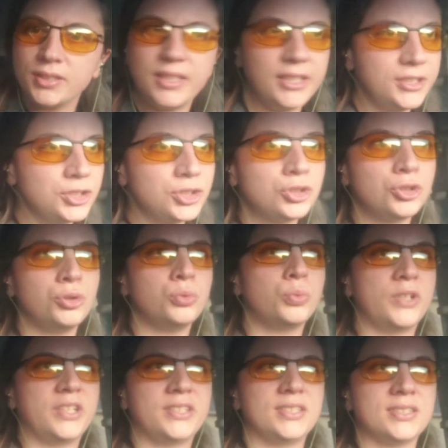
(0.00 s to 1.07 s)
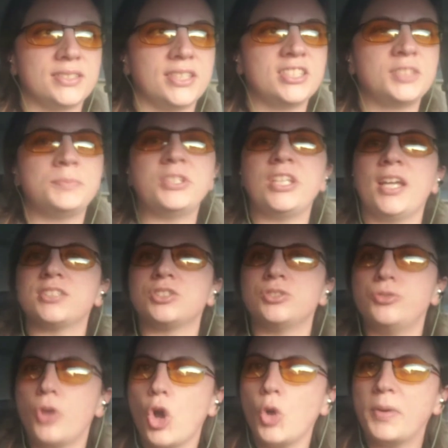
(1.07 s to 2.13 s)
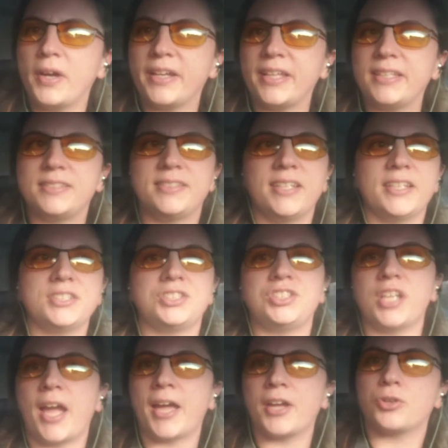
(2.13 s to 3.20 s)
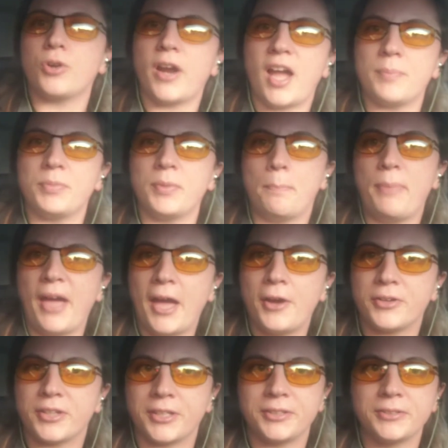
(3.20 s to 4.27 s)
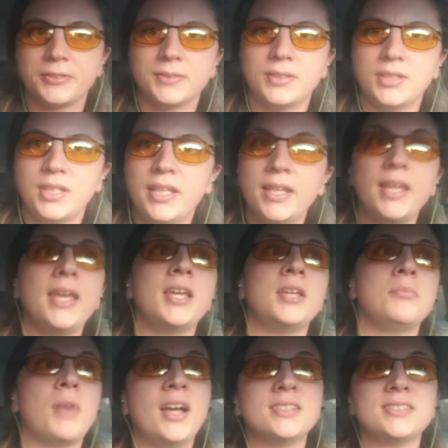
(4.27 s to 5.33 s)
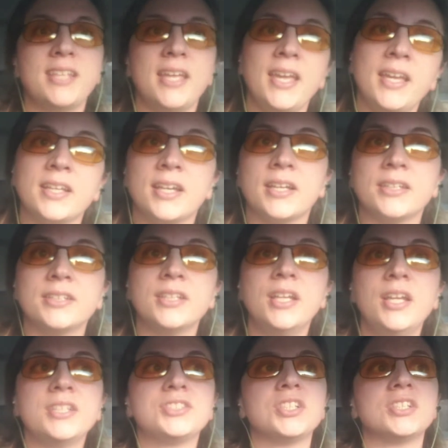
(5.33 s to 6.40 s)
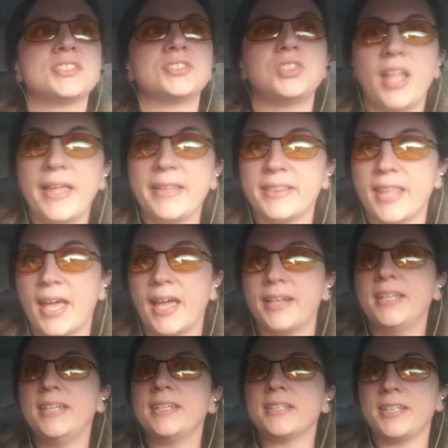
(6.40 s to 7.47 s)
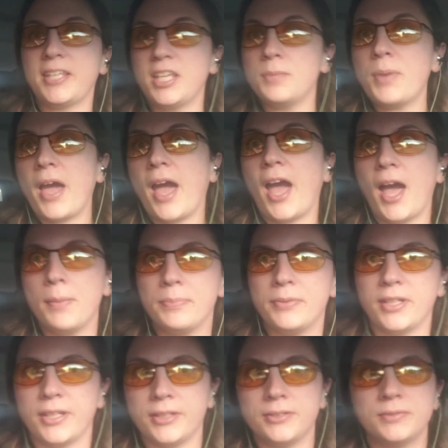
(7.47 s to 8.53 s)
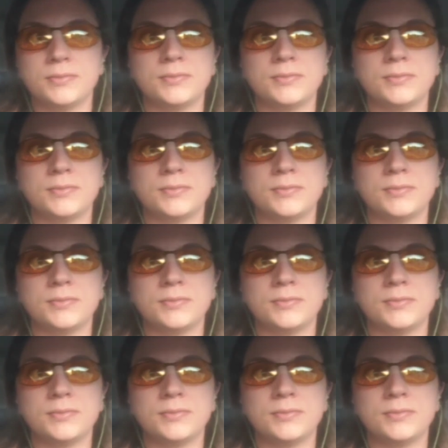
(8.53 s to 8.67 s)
these two witnesses because nobody did jack crap about it. And Montana just let that keep happening.